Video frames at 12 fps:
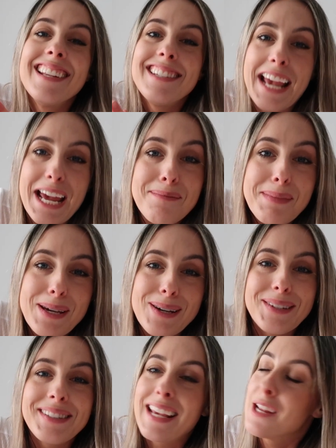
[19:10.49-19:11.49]
10
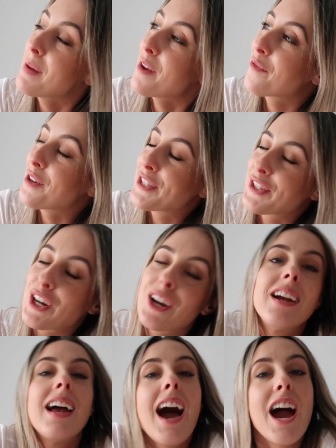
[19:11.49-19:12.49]
meals in my
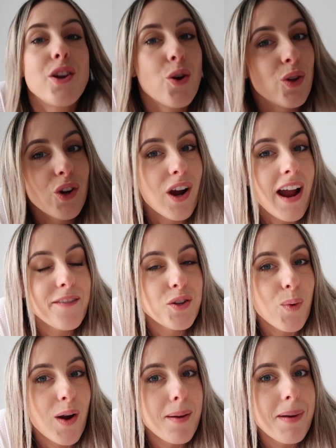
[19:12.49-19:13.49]
freezer. I no longer have to
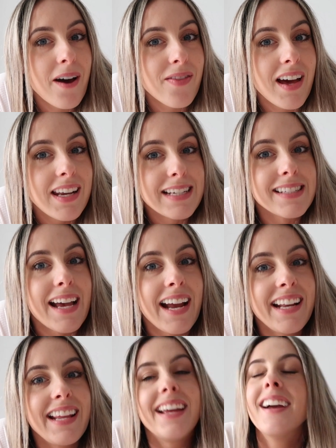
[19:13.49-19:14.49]
worry about that
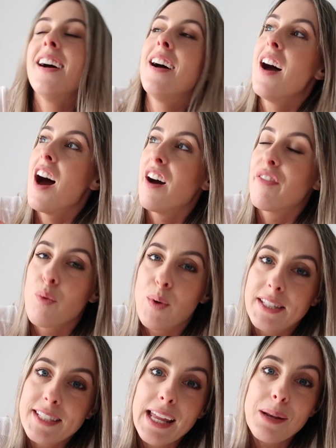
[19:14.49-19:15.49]
anxiety of
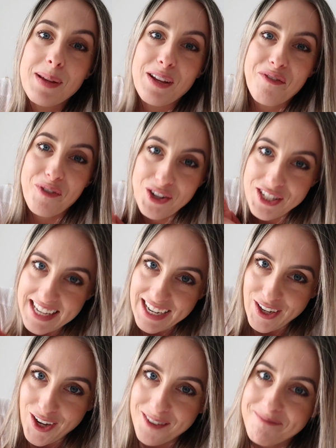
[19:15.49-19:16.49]
what's gonna be for
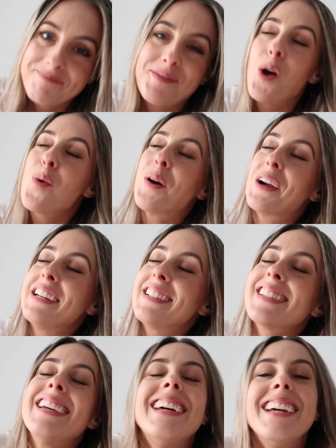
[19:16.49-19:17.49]
dinner. No worries.
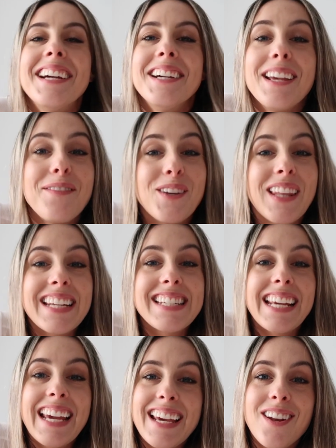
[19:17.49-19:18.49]
If you'd like to
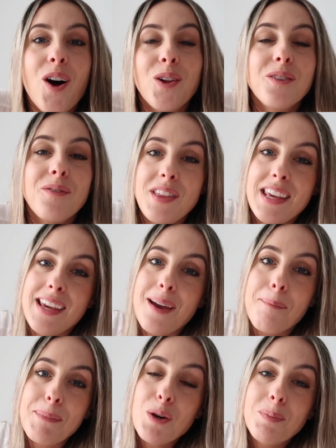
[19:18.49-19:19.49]
get all of the
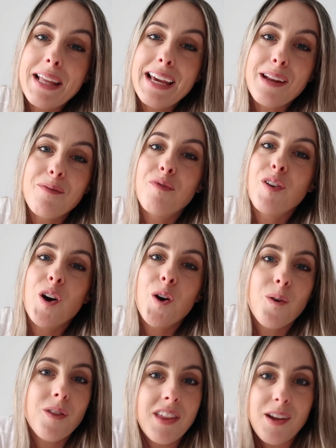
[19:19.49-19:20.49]
meal plan
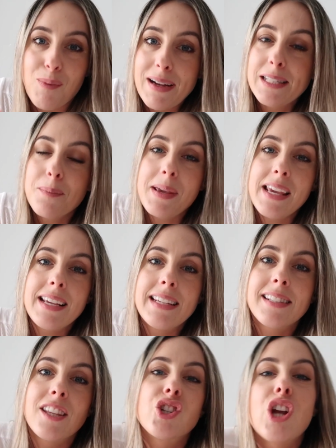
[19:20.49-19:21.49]
info, the
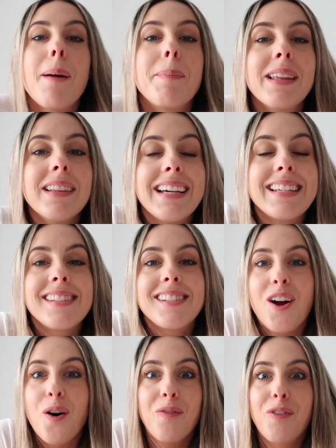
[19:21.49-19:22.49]
recipes, the shopping
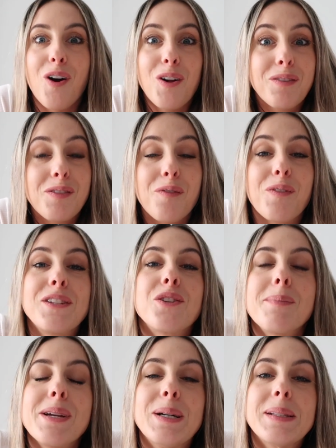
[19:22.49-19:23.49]
list for all of the freezer
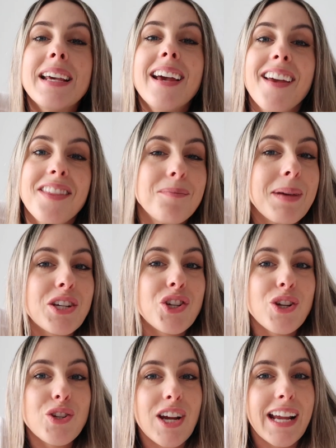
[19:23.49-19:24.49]
meals, then make
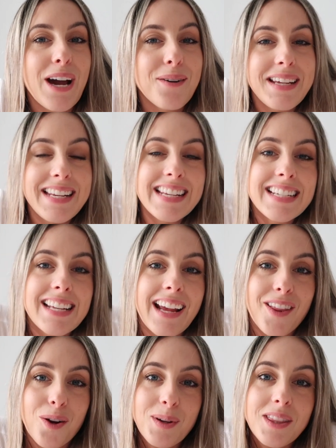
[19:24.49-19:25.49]
sure you check out Eating
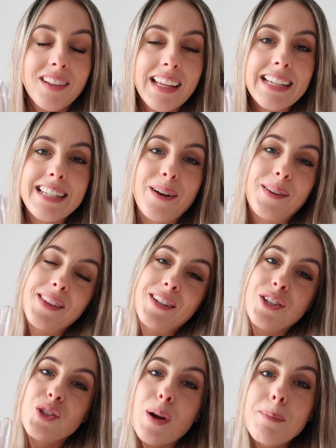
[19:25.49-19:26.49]
Together with the link down in the
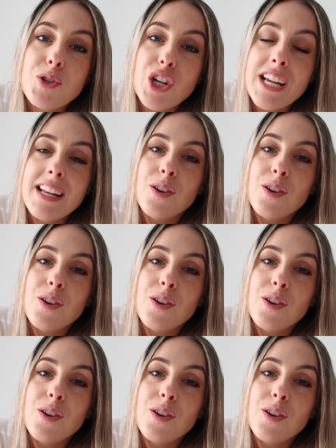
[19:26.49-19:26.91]
description.